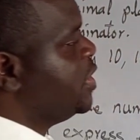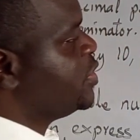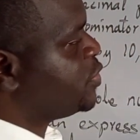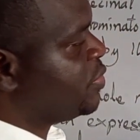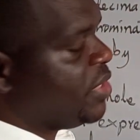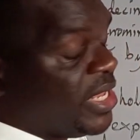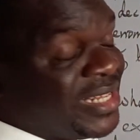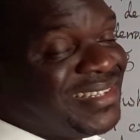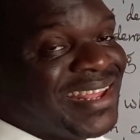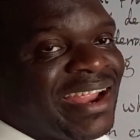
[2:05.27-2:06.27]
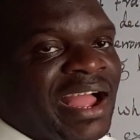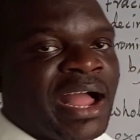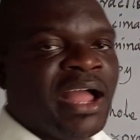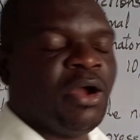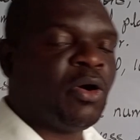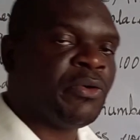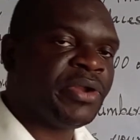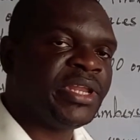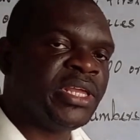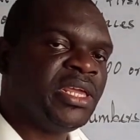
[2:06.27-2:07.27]
So if they are
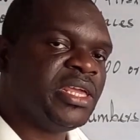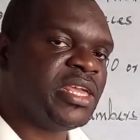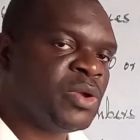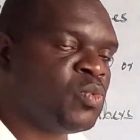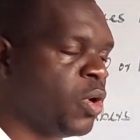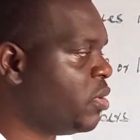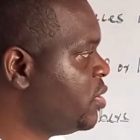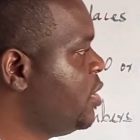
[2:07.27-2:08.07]
already equal,